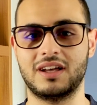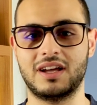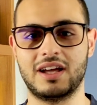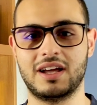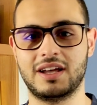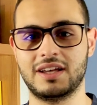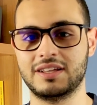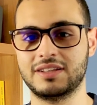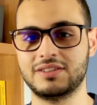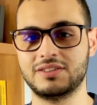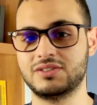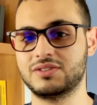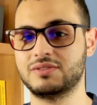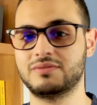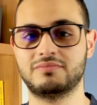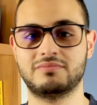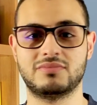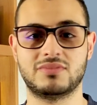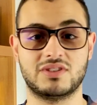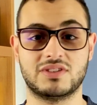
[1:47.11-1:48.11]
and
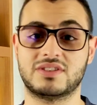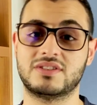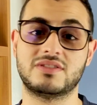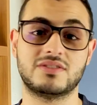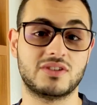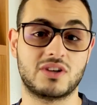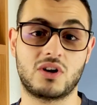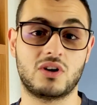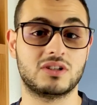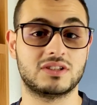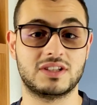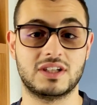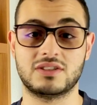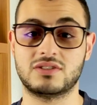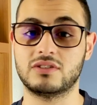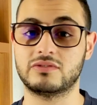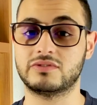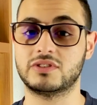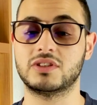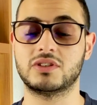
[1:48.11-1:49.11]
the
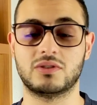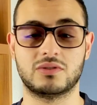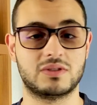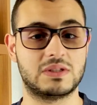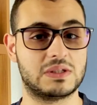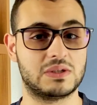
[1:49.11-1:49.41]
content of the note,